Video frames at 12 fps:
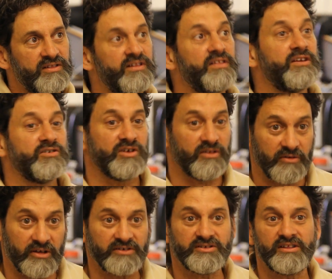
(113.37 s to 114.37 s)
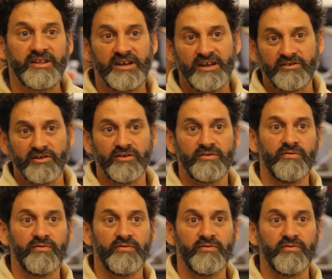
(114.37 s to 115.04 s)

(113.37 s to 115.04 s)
that there's other things that they need to look